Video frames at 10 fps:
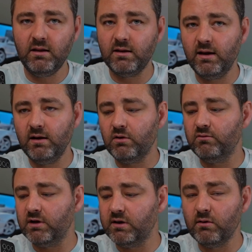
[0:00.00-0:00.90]
at the end
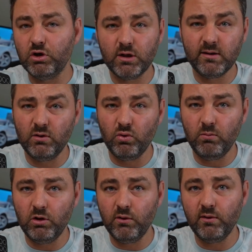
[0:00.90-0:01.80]
of it, so just the
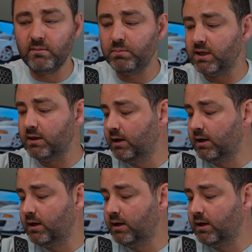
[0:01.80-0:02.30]
normal USB.